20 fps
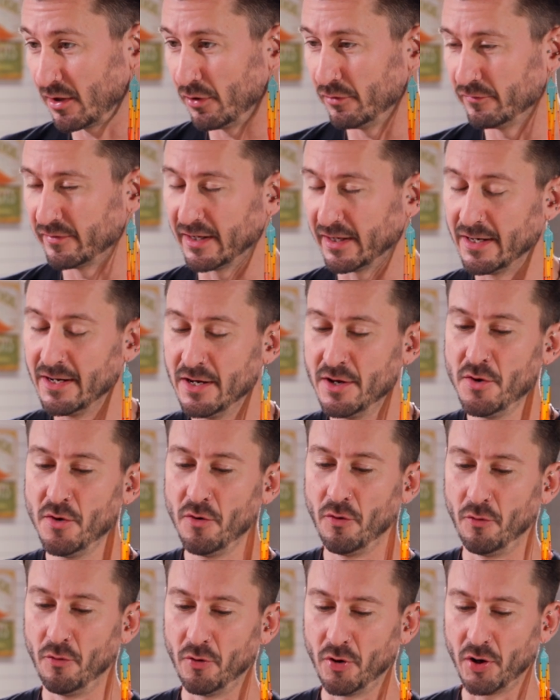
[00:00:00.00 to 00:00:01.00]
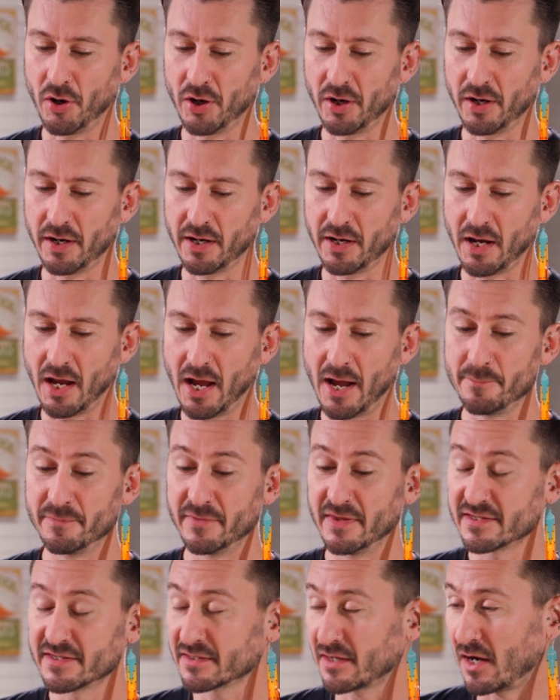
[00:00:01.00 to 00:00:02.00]
COVID. Or
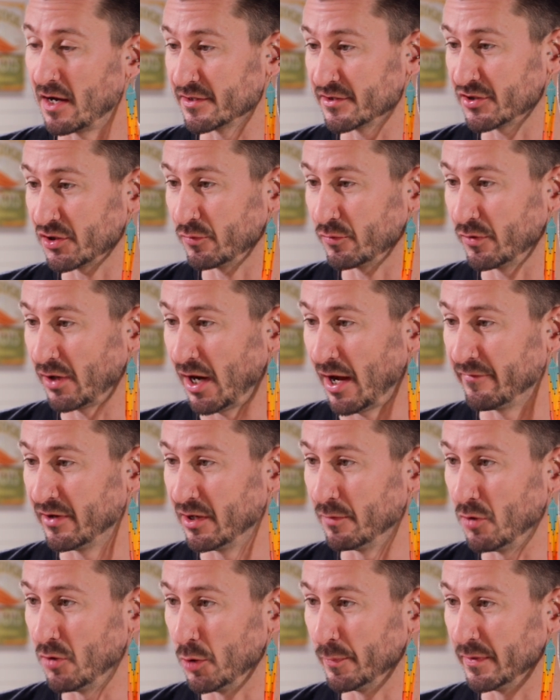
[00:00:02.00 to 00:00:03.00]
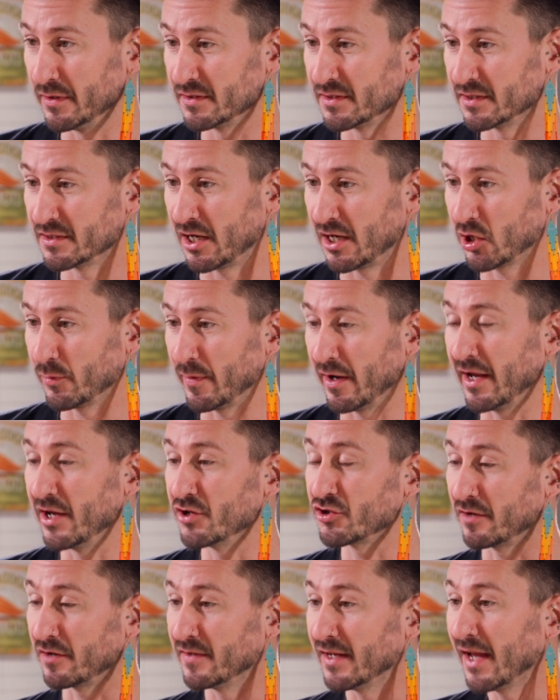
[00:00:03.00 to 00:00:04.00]
um, this concert, we're having a moment to talk about
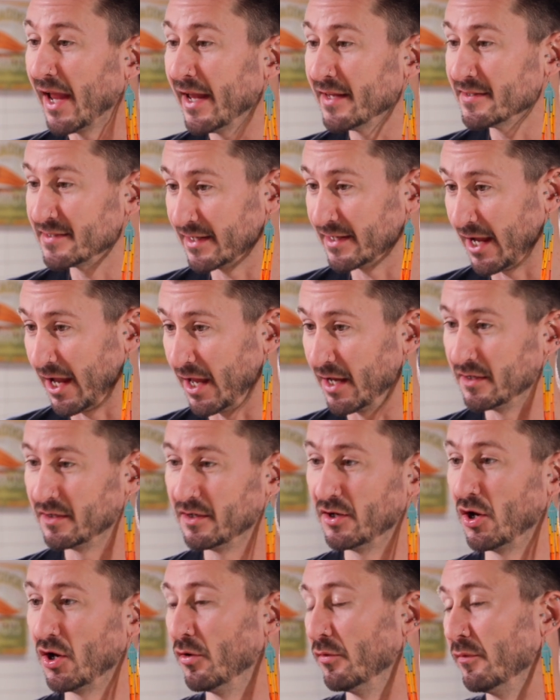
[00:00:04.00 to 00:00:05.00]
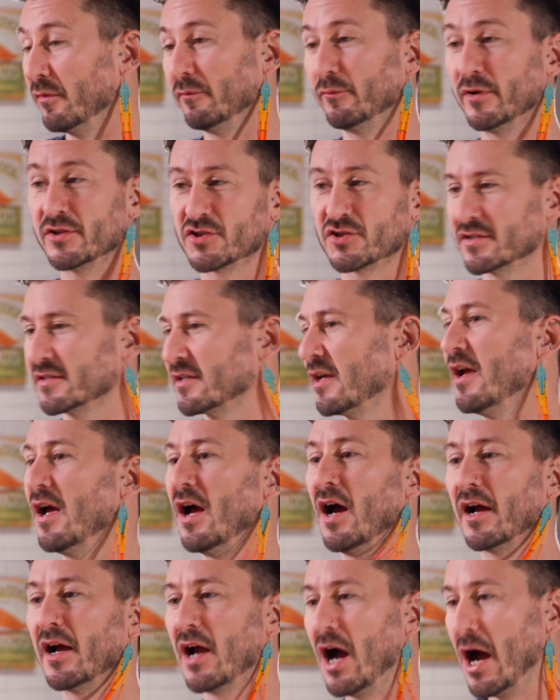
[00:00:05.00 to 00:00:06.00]
HIV/AIDS again, you know, which is
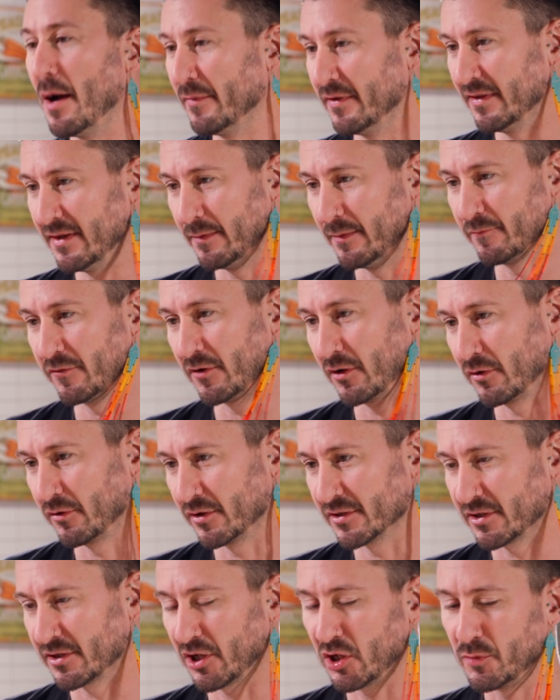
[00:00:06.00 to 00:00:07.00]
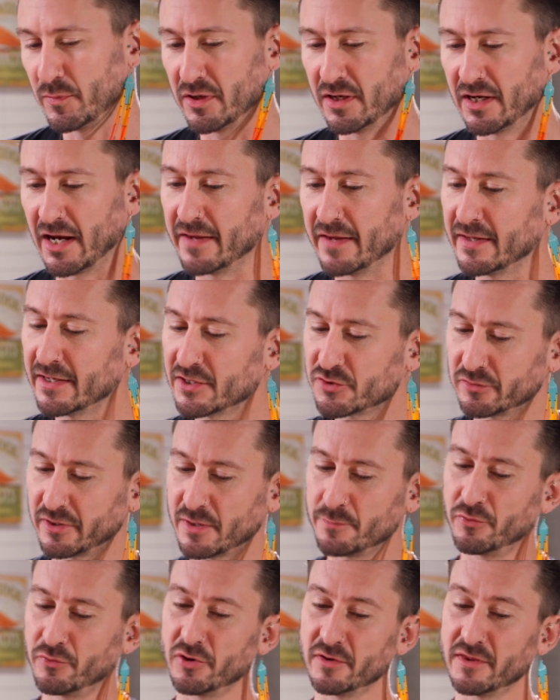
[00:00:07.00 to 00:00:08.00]
a common theme for, of course, our community. I think it's really
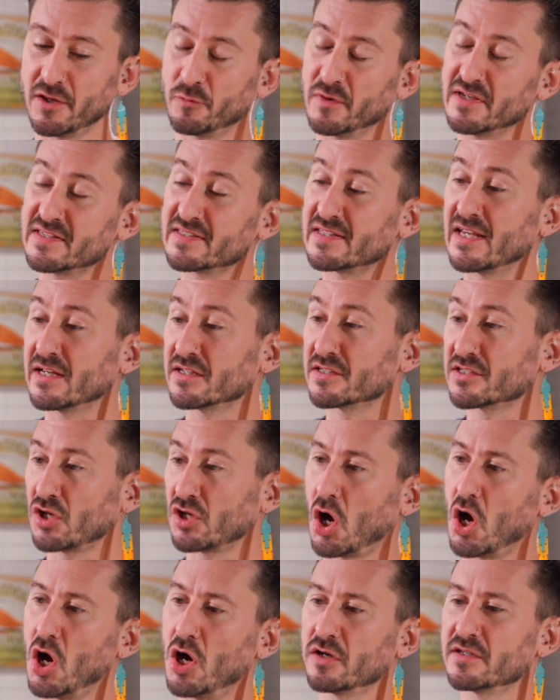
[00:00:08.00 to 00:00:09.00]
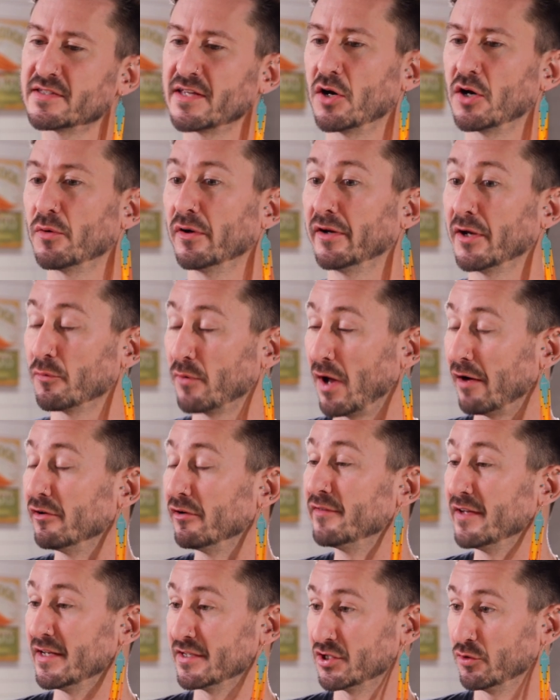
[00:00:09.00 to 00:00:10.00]
important that we sing songs that are really
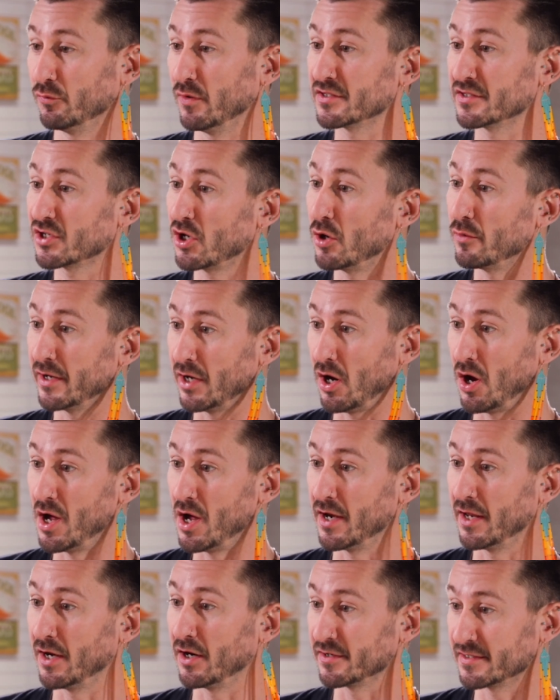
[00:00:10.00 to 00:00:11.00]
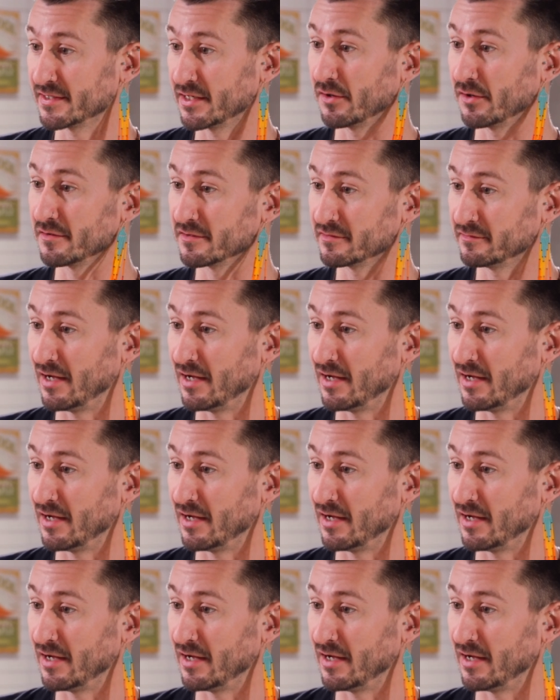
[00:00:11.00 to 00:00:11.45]
relevant to what's going on in our singers'